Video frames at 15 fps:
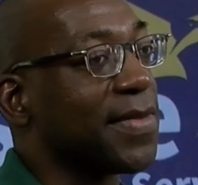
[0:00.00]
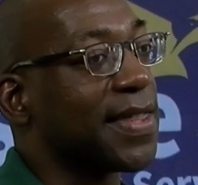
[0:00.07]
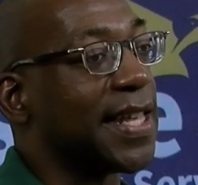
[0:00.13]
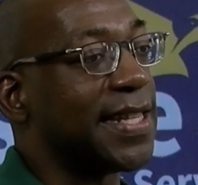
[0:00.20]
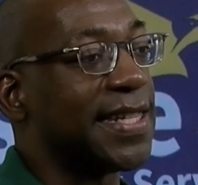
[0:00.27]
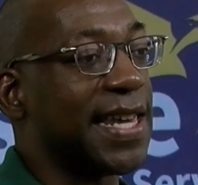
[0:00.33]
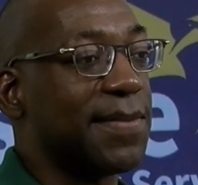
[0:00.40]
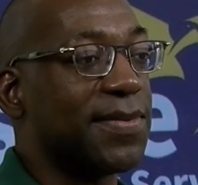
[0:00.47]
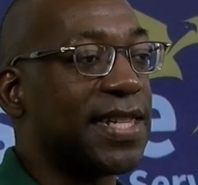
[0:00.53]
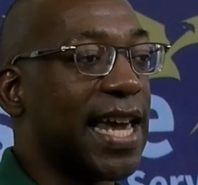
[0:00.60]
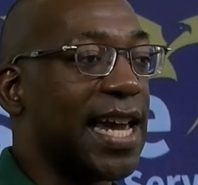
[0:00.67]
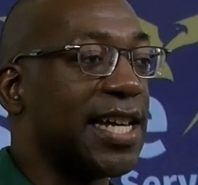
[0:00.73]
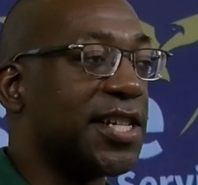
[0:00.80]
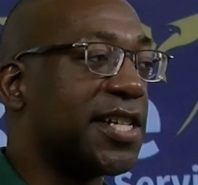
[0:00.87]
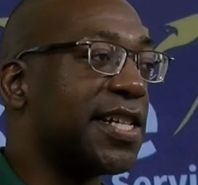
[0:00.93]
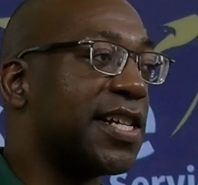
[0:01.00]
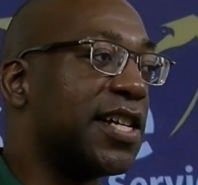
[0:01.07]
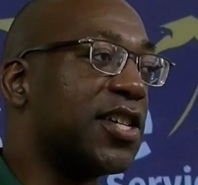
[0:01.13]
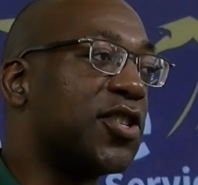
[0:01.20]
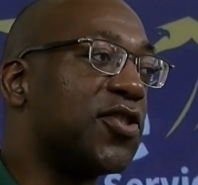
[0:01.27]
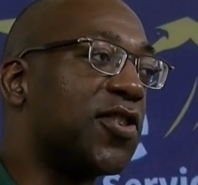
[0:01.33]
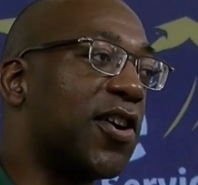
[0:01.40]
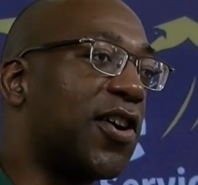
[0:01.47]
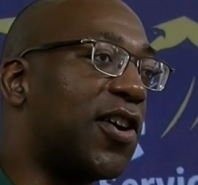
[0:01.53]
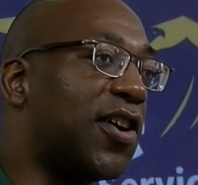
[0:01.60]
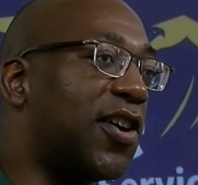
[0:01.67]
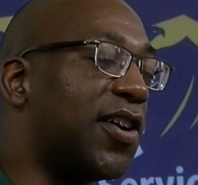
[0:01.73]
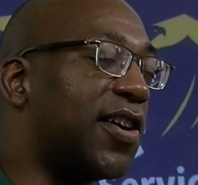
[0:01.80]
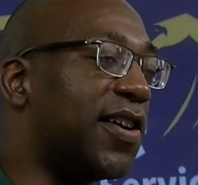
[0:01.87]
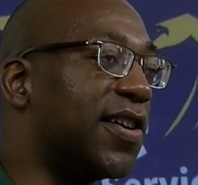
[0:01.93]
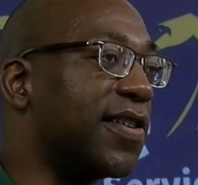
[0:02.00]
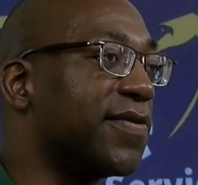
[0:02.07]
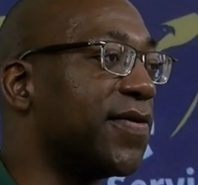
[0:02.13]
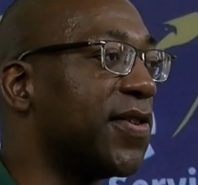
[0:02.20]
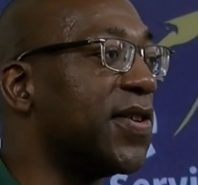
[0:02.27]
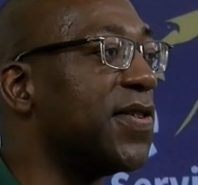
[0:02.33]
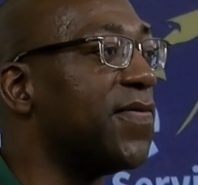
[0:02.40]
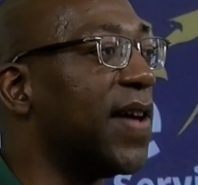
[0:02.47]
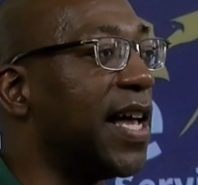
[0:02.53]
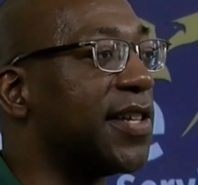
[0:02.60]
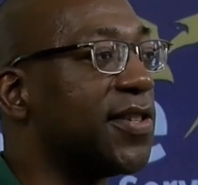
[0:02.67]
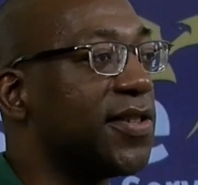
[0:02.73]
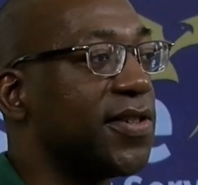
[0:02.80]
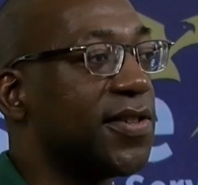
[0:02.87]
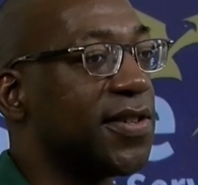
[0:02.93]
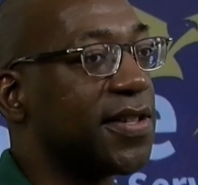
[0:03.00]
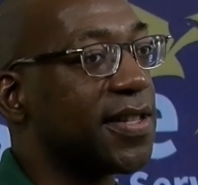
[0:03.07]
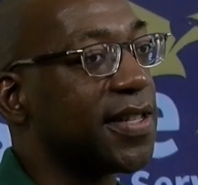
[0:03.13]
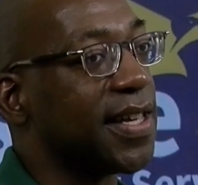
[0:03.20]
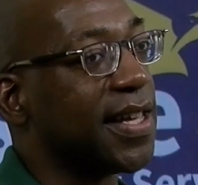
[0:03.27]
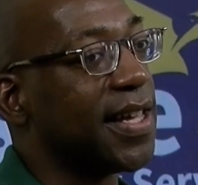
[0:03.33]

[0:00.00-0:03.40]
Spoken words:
The temptation is strong for investors,